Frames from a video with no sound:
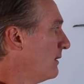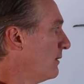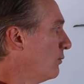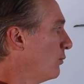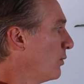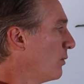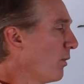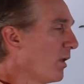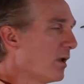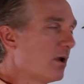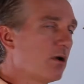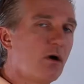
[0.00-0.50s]

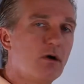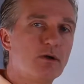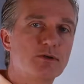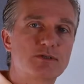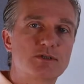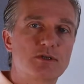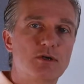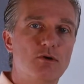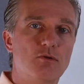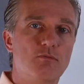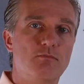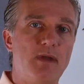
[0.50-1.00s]
We want to
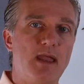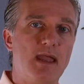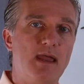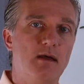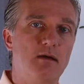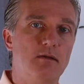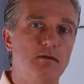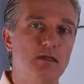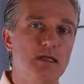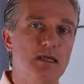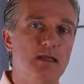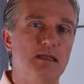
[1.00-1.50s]
also
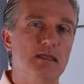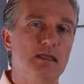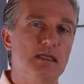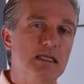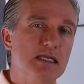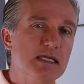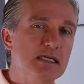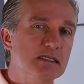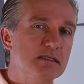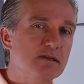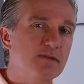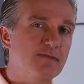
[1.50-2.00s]
mail at
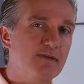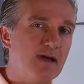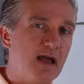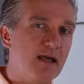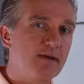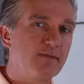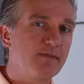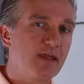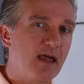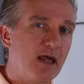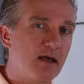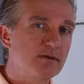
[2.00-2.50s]
least
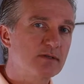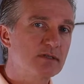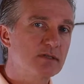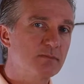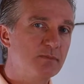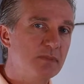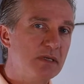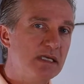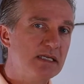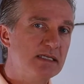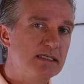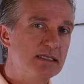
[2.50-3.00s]
5,000
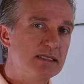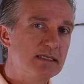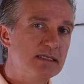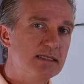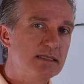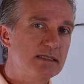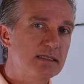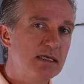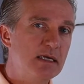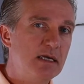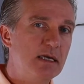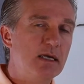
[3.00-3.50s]

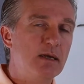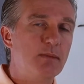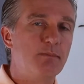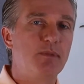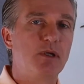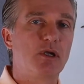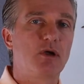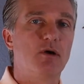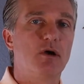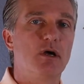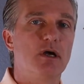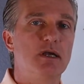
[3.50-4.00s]
pieces,
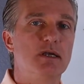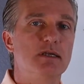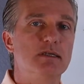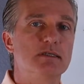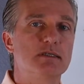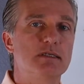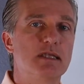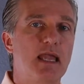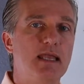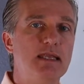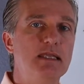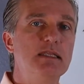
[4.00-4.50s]

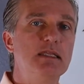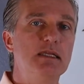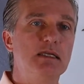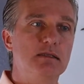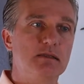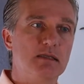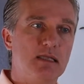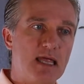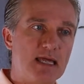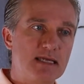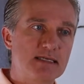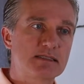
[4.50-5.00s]
because anything
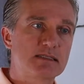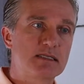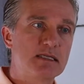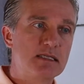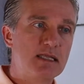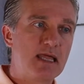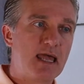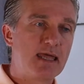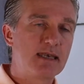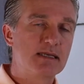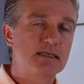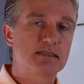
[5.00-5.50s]
less than
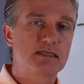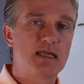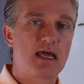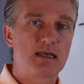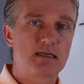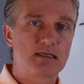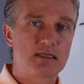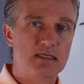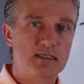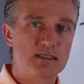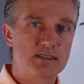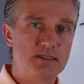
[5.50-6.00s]
that is
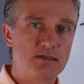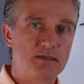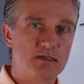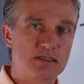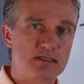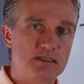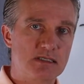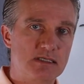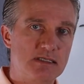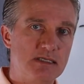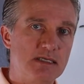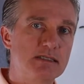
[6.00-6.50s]
not considered
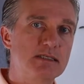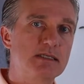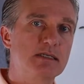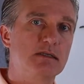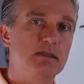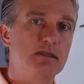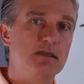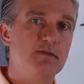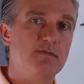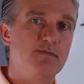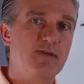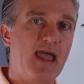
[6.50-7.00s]

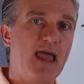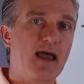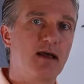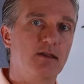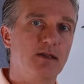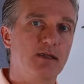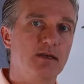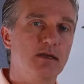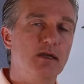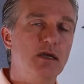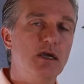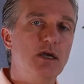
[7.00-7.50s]
statistically valid.